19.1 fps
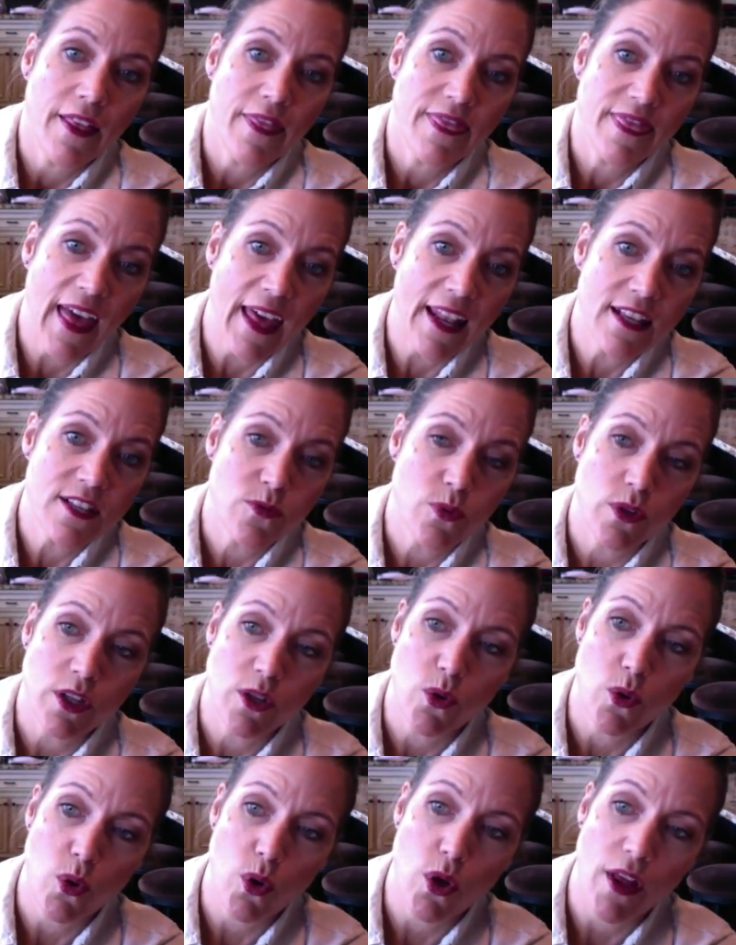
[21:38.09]
that is really
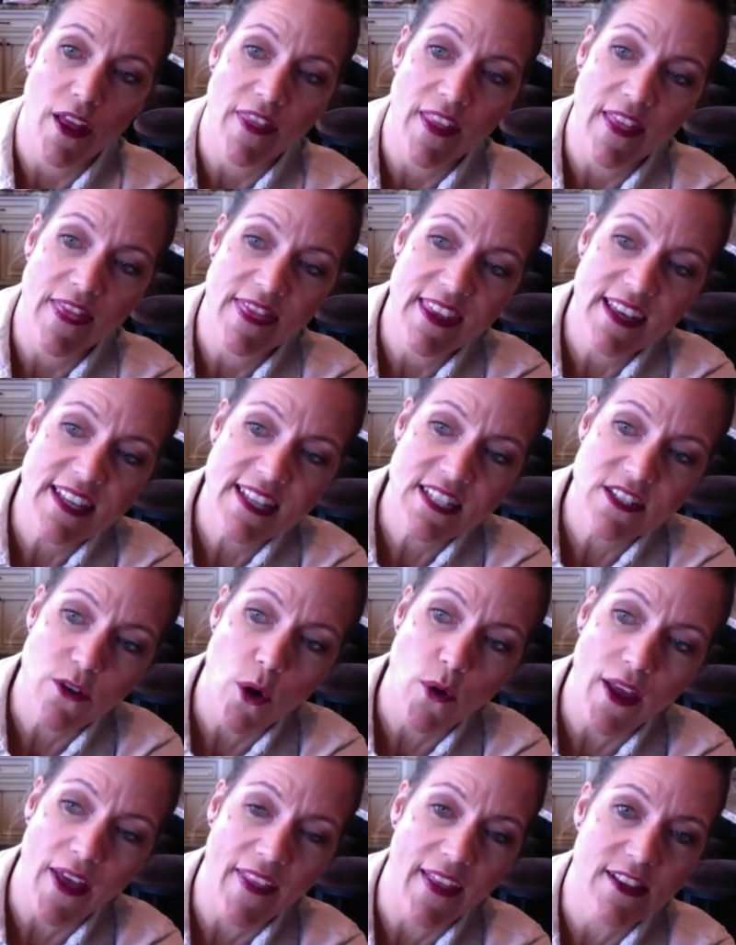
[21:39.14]
cool. And then this,
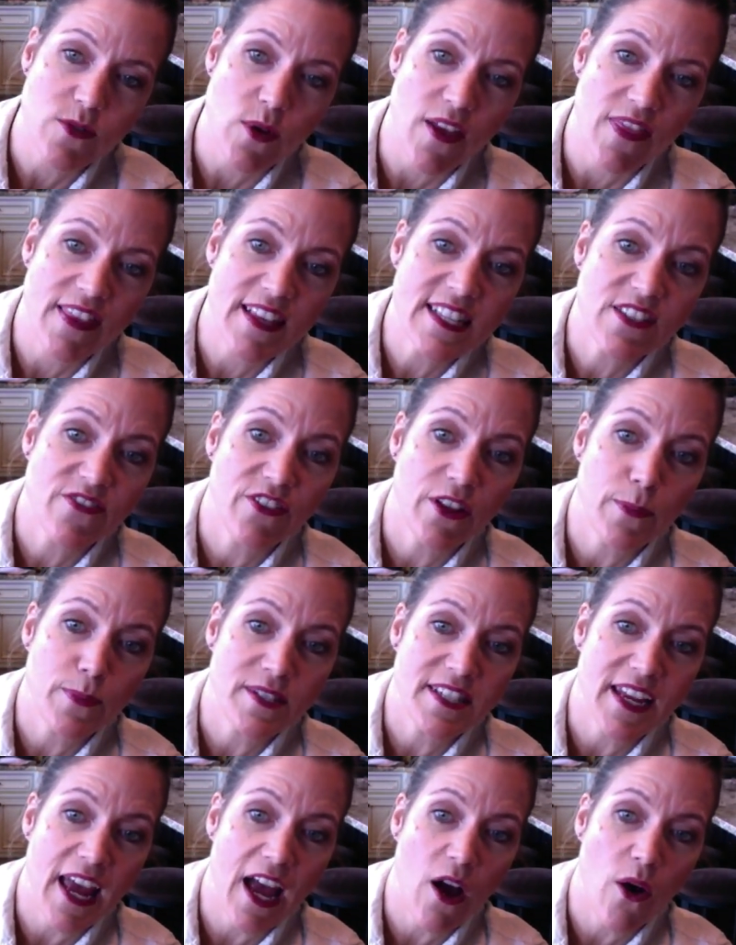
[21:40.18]
oh yeah, that's right. This flips
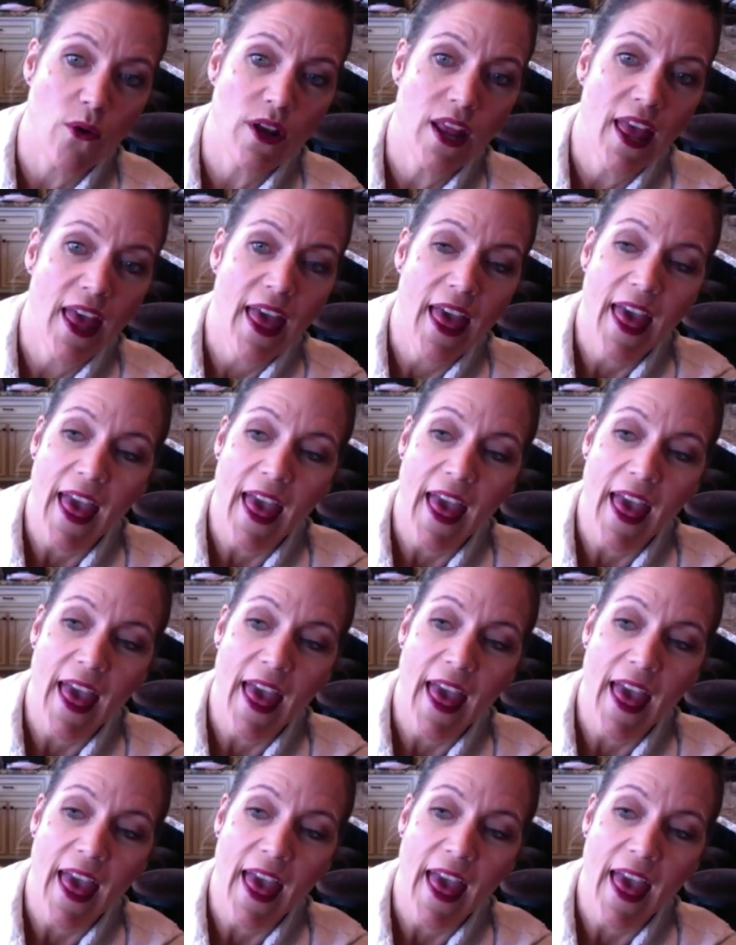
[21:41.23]
down.